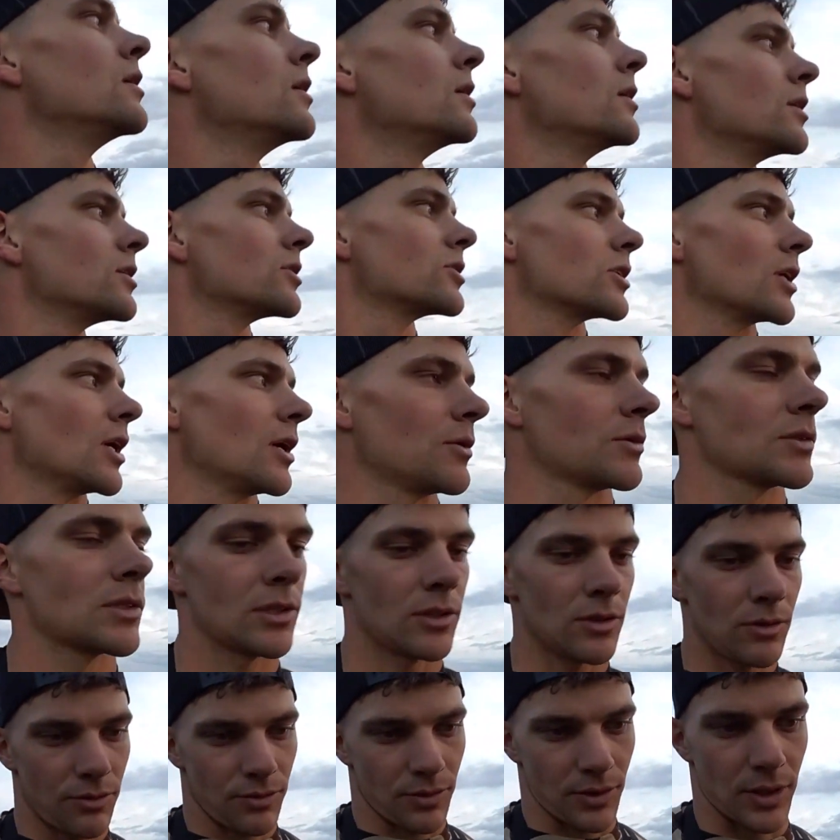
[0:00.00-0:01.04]
Shot was a
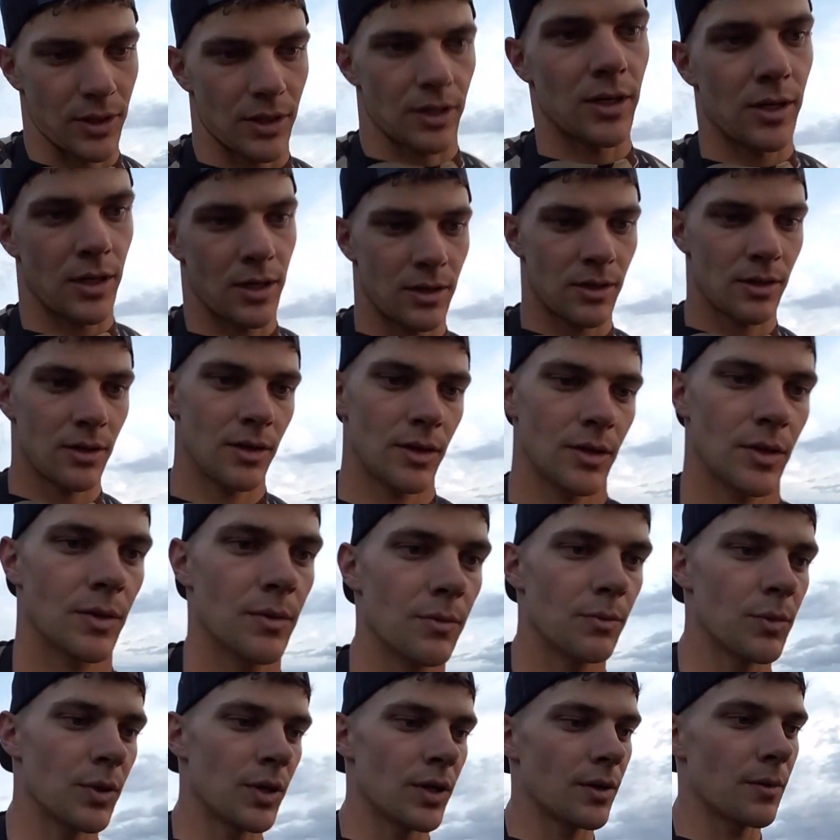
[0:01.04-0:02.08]
little far,
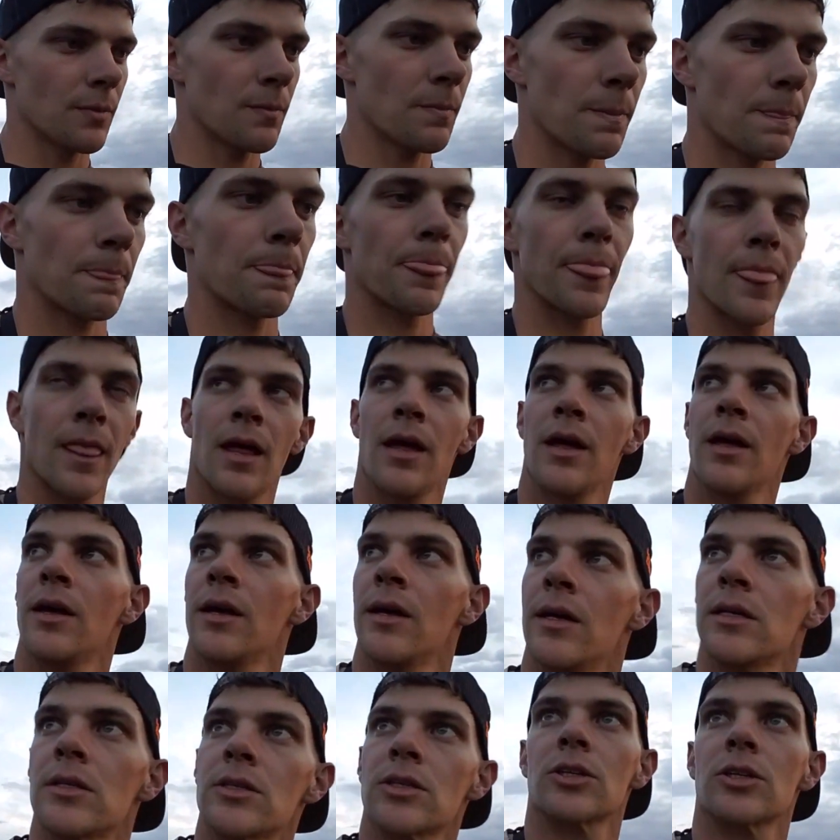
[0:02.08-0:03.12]
but
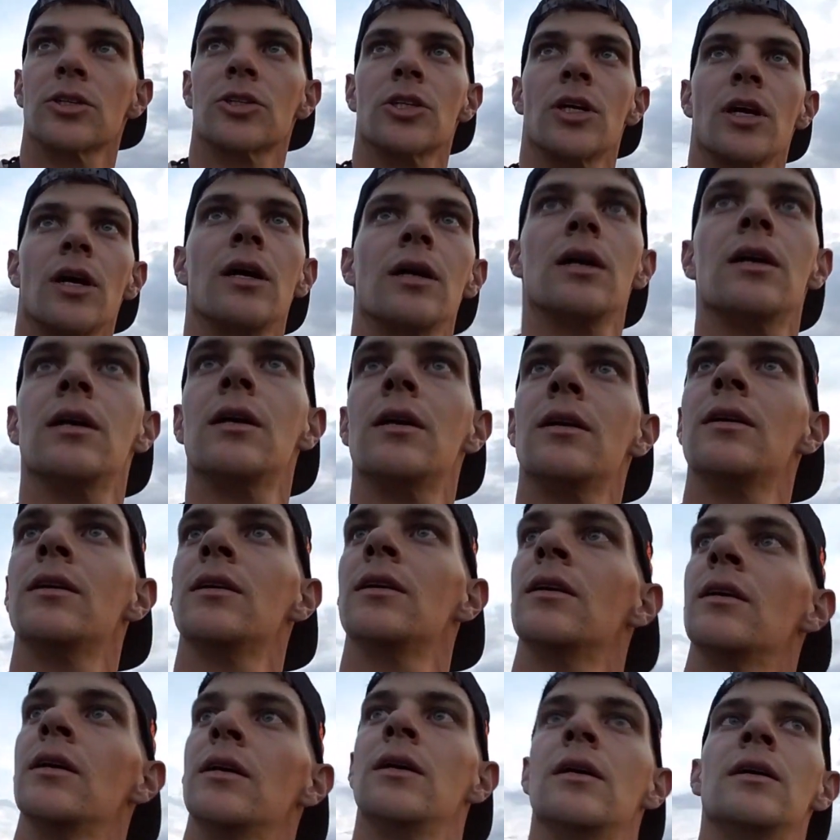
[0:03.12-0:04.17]
took a shot.
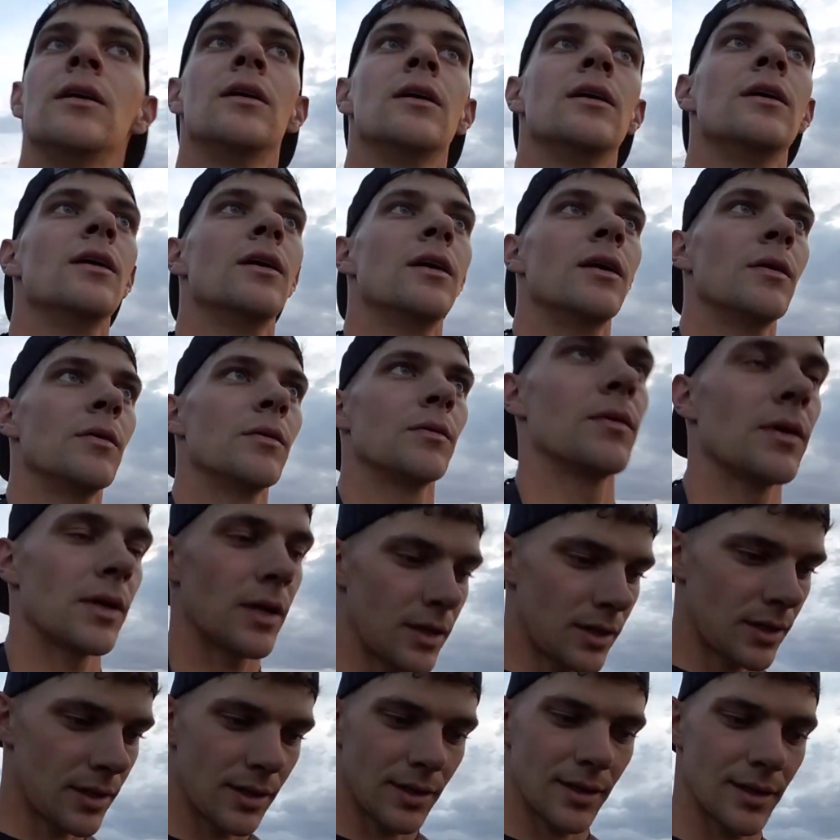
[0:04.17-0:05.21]

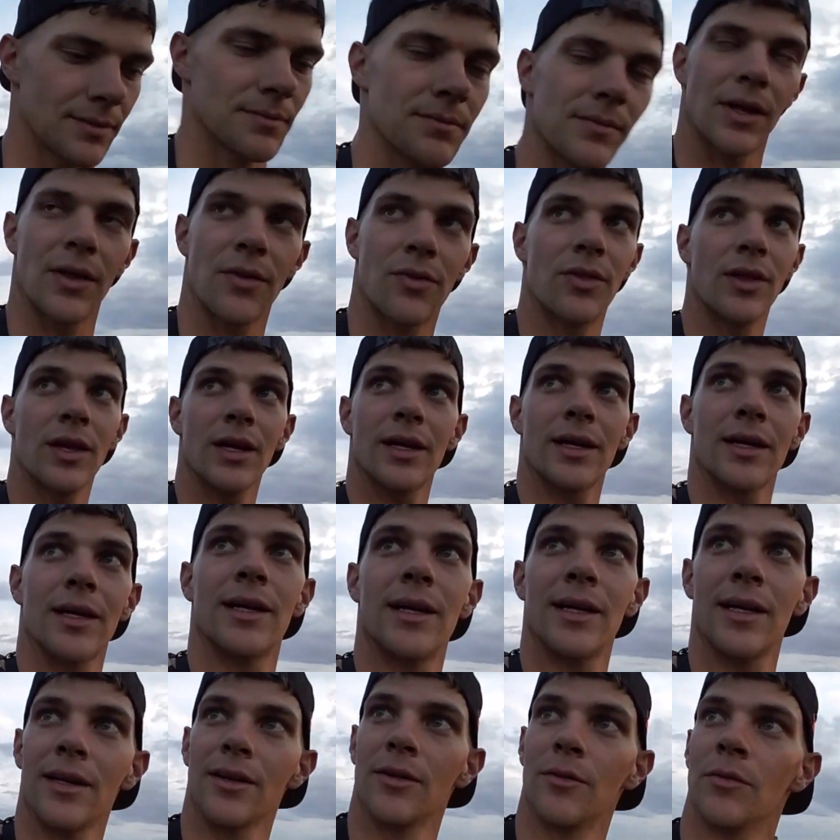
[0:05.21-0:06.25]
I think it
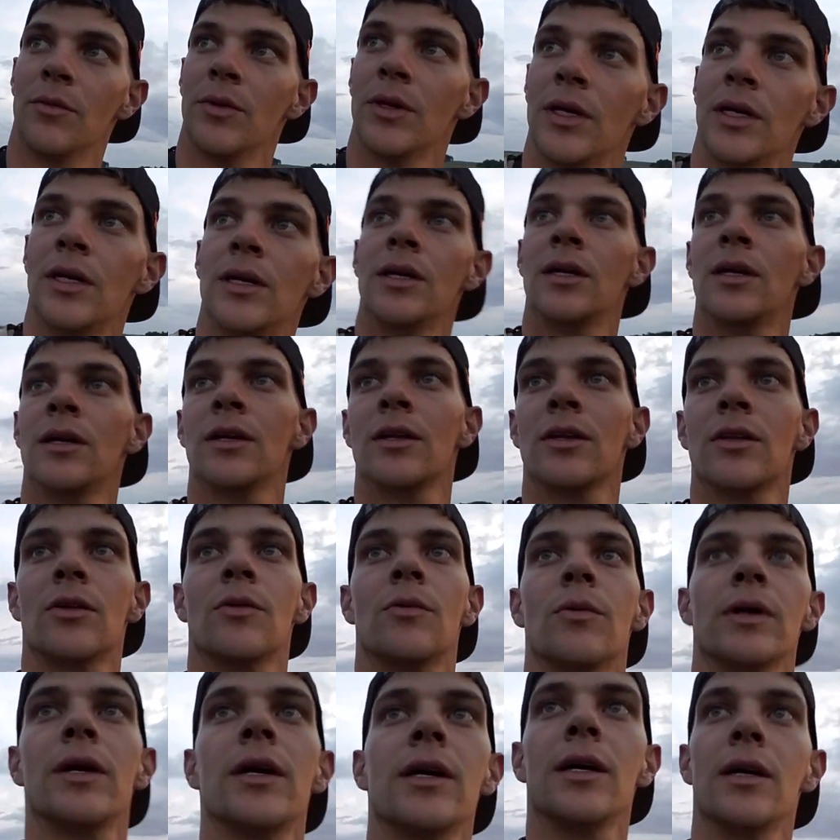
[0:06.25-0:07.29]
hit him. The
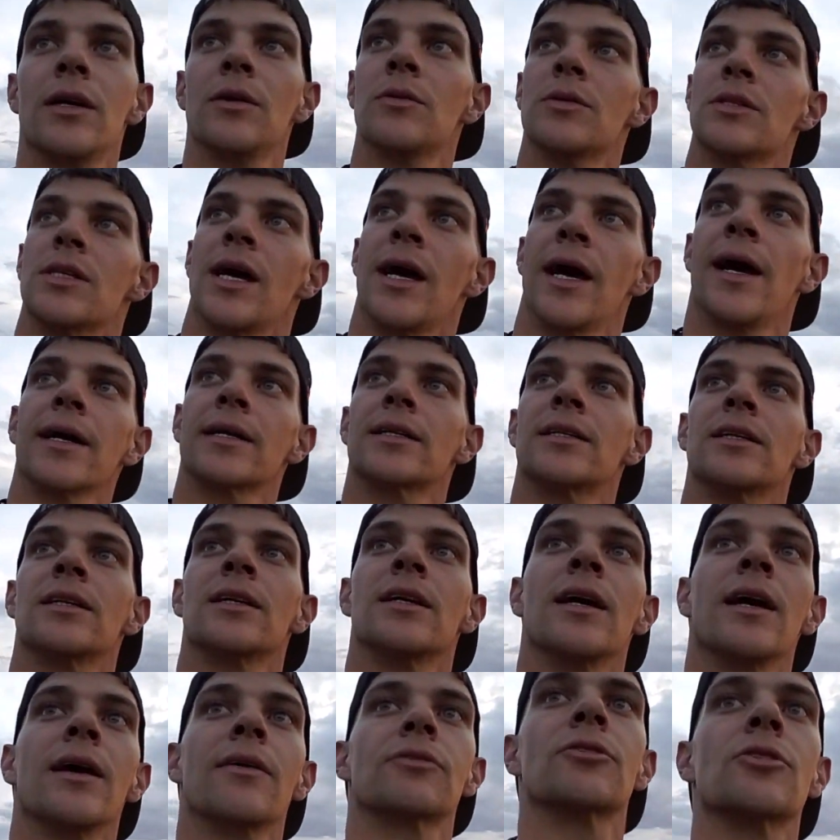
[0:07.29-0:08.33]
way he was acting
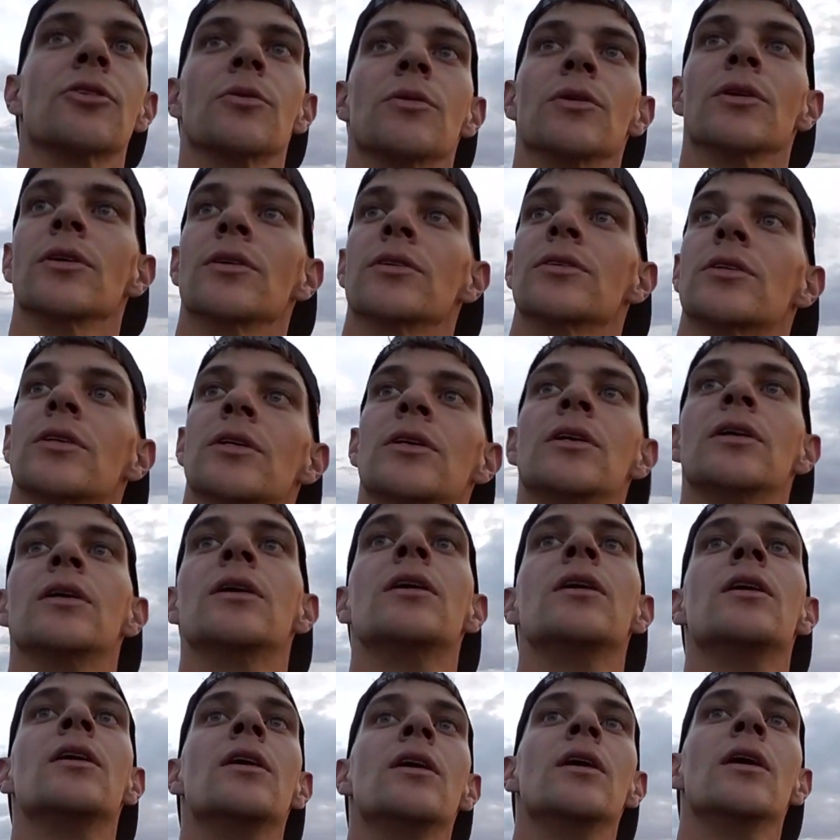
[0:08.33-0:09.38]
afterwards,
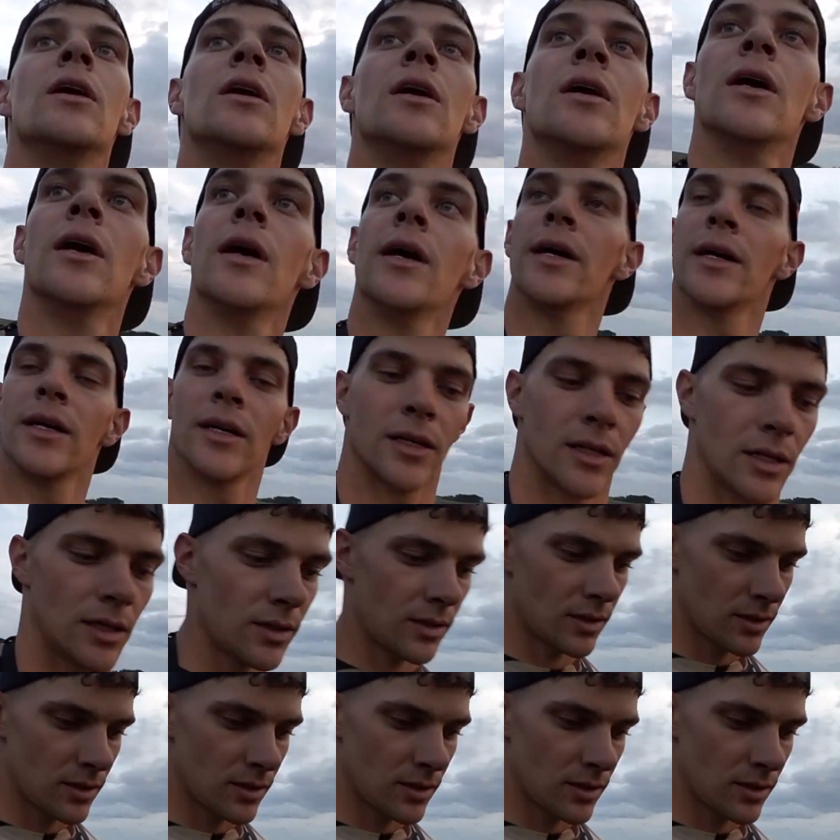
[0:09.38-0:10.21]
an